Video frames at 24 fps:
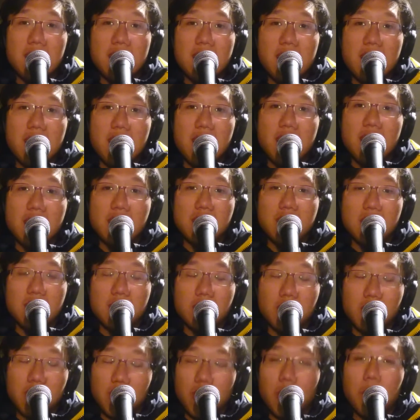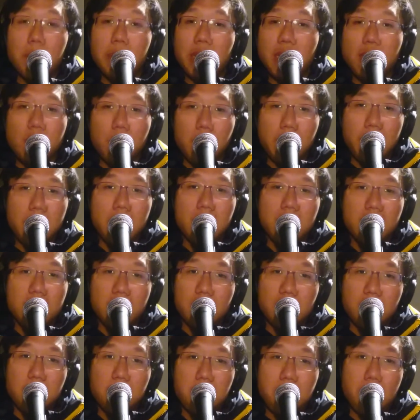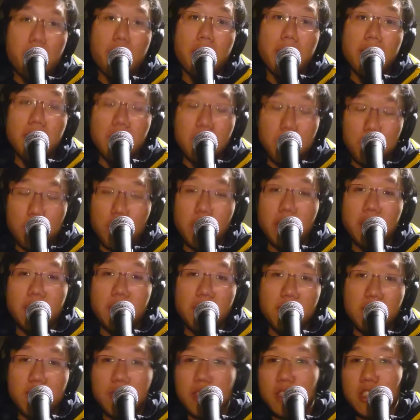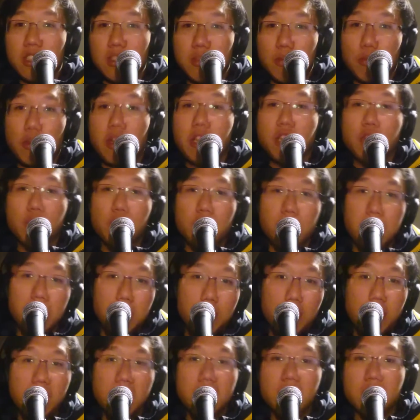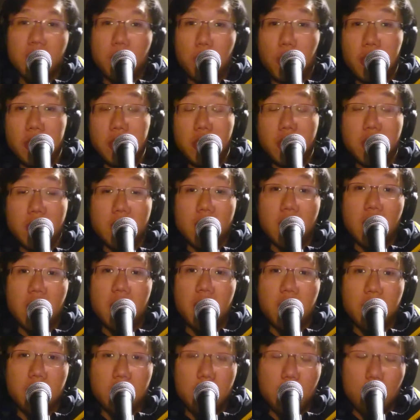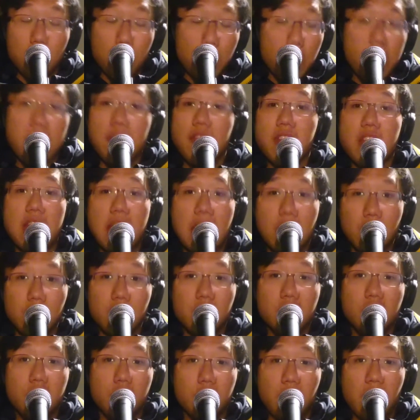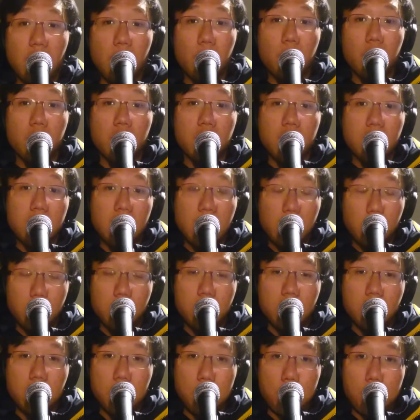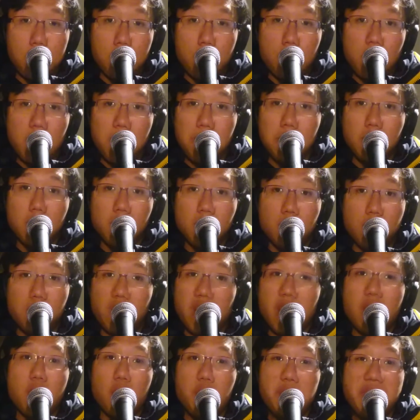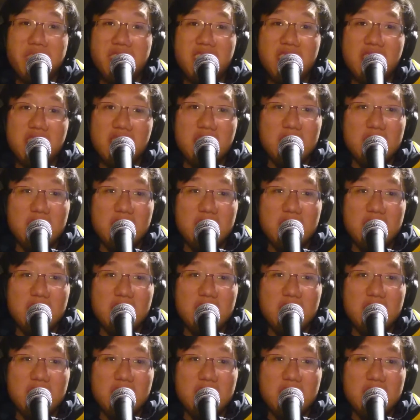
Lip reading: Essentially not being weak and just the predators versus prey, and you want to be predators, and predators can do whatever the hell they want to prey, because prey are weak.